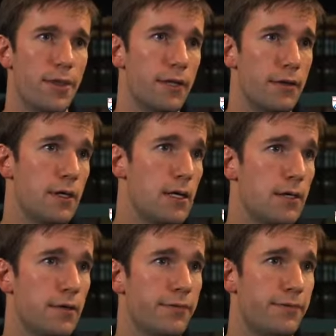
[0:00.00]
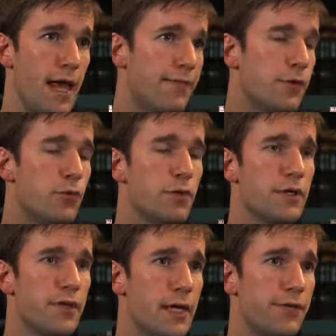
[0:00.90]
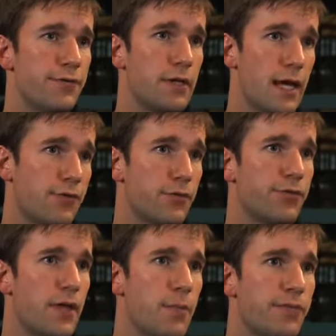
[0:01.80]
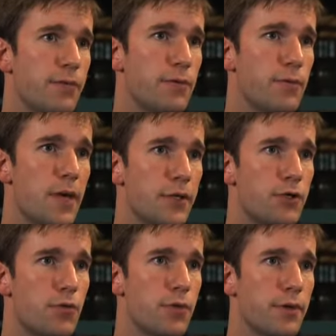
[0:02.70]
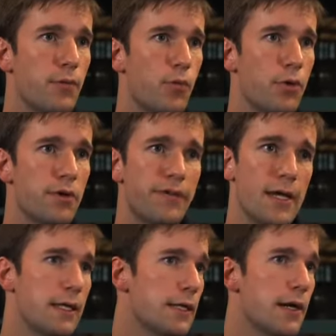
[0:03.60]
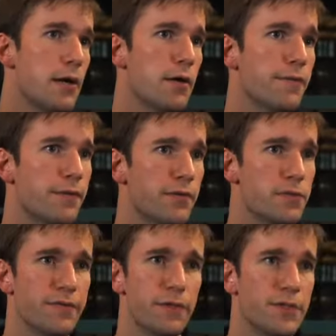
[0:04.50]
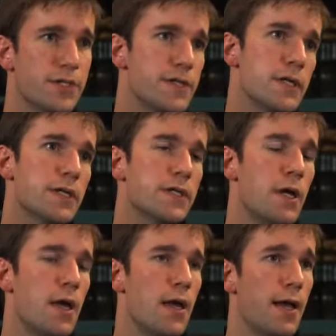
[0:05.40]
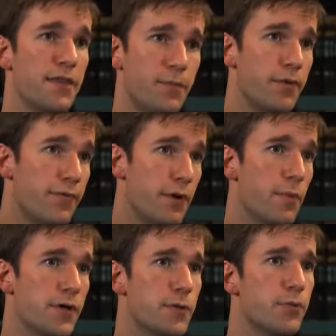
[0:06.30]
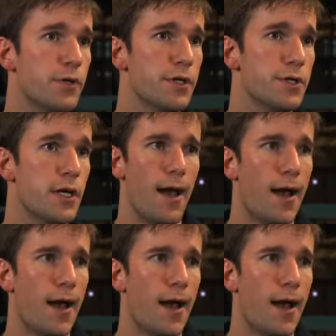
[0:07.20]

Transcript: That the, the staff here really takes the extra step to make sure that we're taken care of in terms of logistics, and that's been very much appreciated.